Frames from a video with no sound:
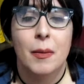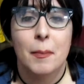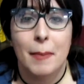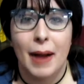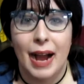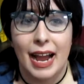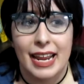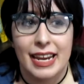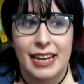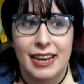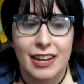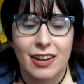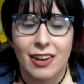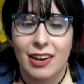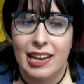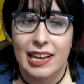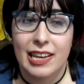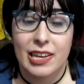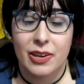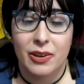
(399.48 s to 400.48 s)
by
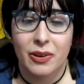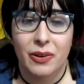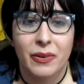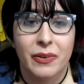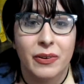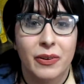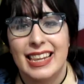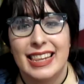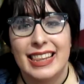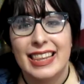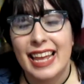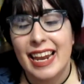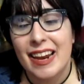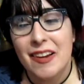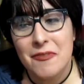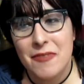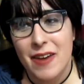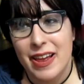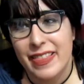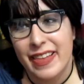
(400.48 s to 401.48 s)
Nicola Yoon.
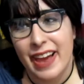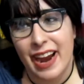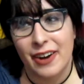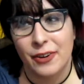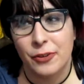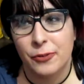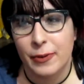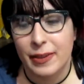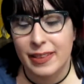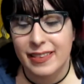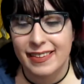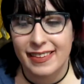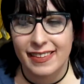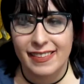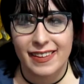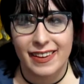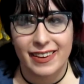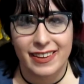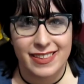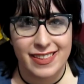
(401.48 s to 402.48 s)
Then I read Her Sweet
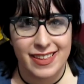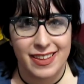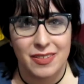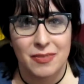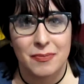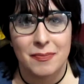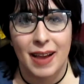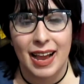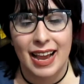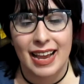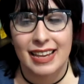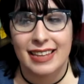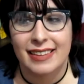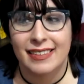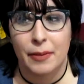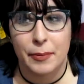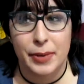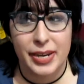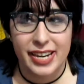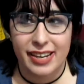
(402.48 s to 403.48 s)
Seduction by
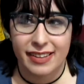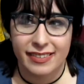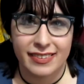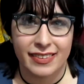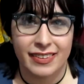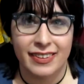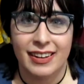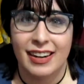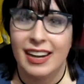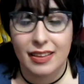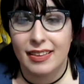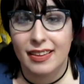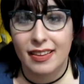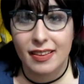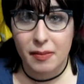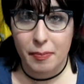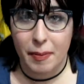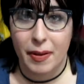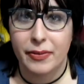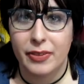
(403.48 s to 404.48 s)
Sabrina Sol.
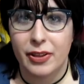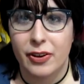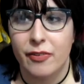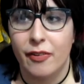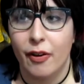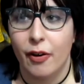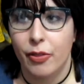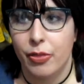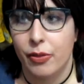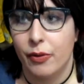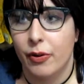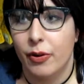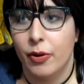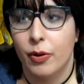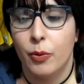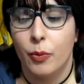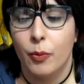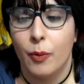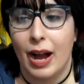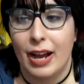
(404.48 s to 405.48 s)
This is about an author
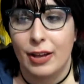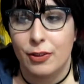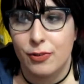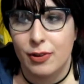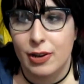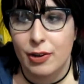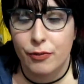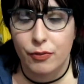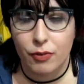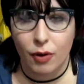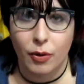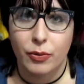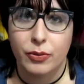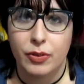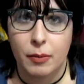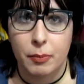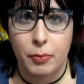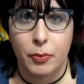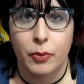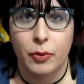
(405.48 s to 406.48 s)
who actually wrote
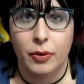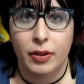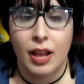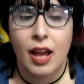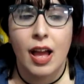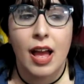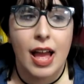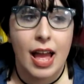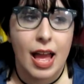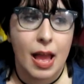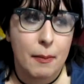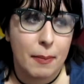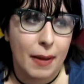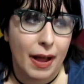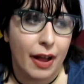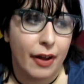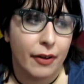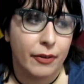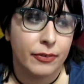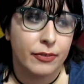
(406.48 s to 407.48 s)
a book
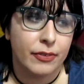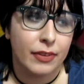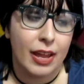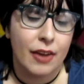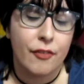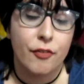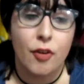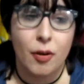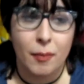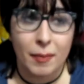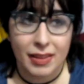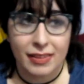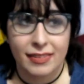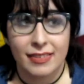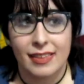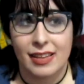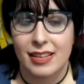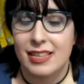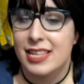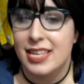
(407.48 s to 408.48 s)
about a romance
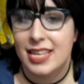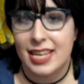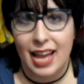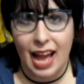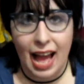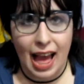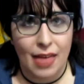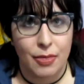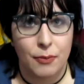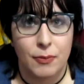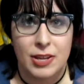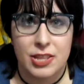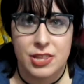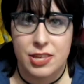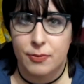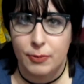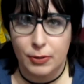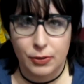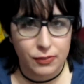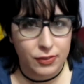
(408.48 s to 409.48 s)
that she had when
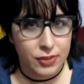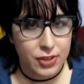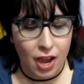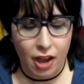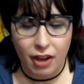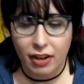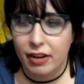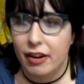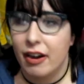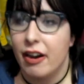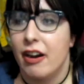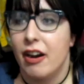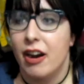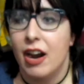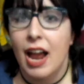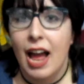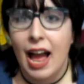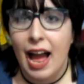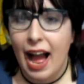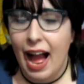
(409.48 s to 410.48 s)
she was
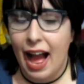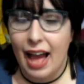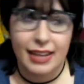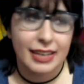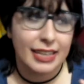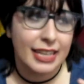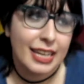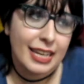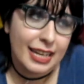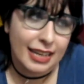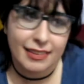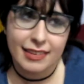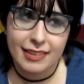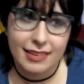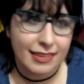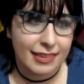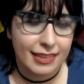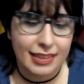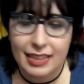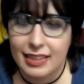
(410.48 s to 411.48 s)
younger, and he
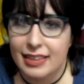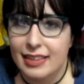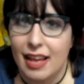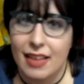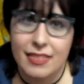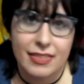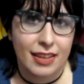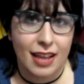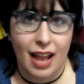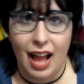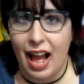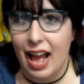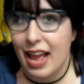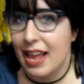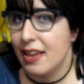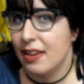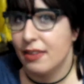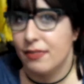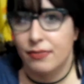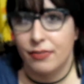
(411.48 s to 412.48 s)
hasn't seen that
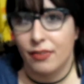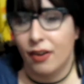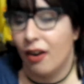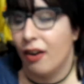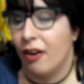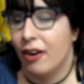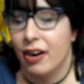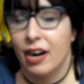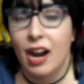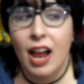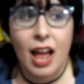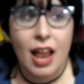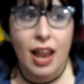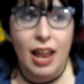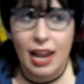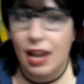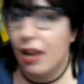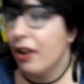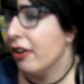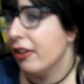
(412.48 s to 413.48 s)
guy for
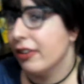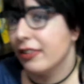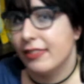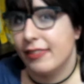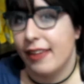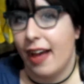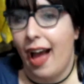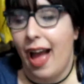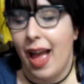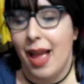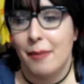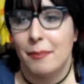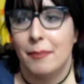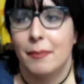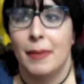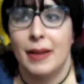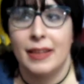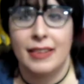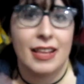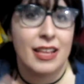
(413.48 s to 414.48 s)
a long time,
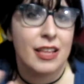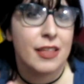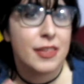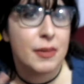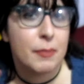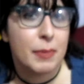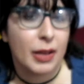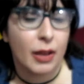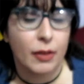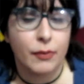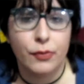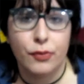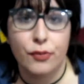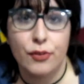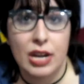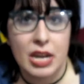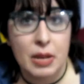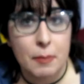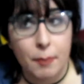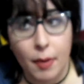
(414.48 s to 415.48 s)
but then she becomes
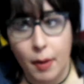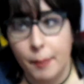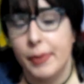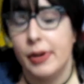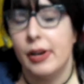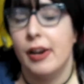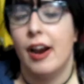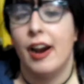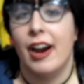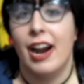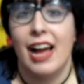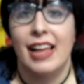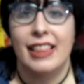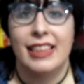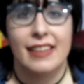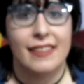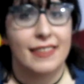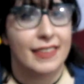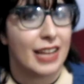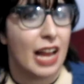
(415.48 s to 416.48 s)
really popular and
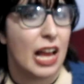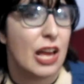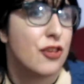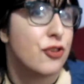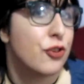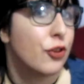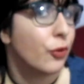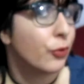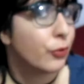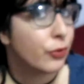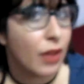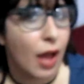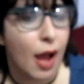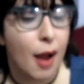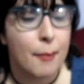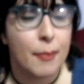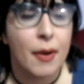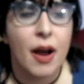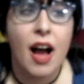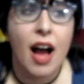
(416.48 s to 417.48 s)
this guy shows
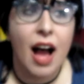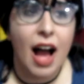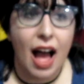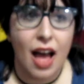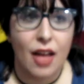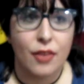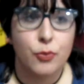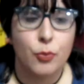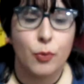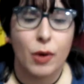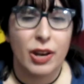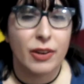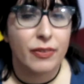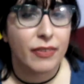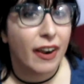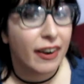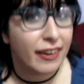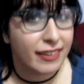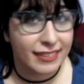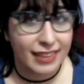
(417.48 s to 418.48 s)
up at one of
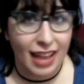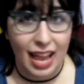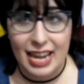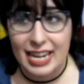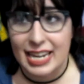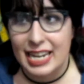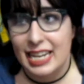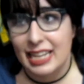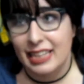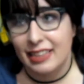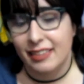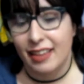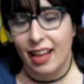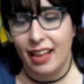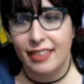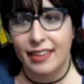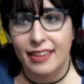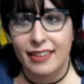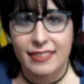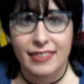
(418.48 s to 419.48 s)
her signings
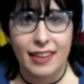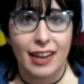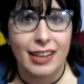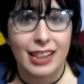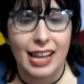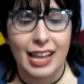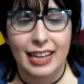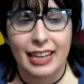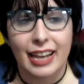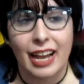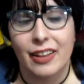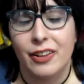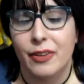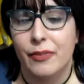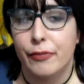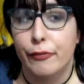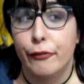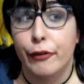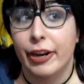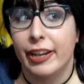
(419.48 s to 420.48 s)
and they start like kind of
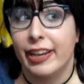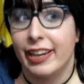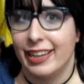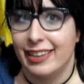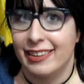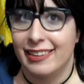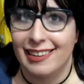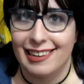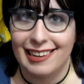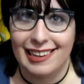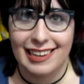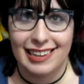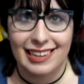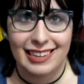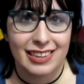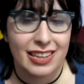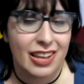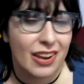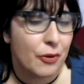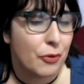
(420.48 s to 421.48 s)

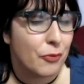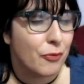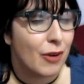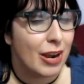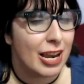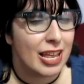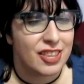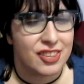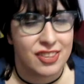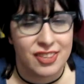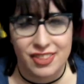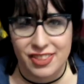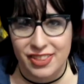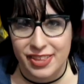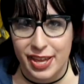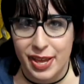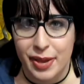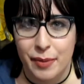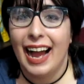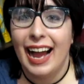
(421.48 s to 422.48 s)
rekindling their
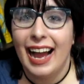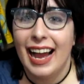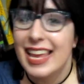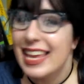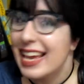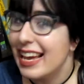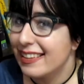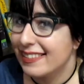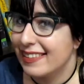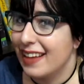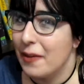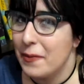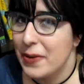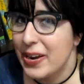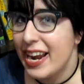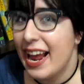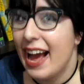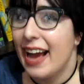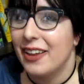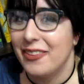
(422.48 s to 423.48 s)
relationship. And yes,
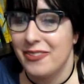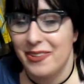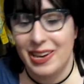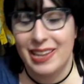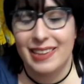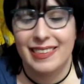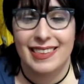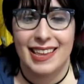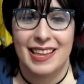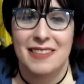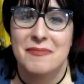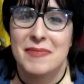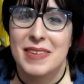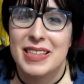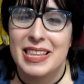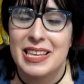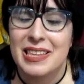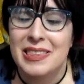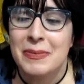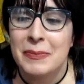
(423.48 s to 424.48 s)
Sabrina actually sent me
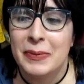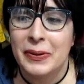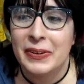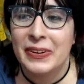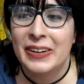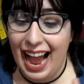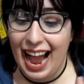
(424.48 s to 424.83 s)
this book.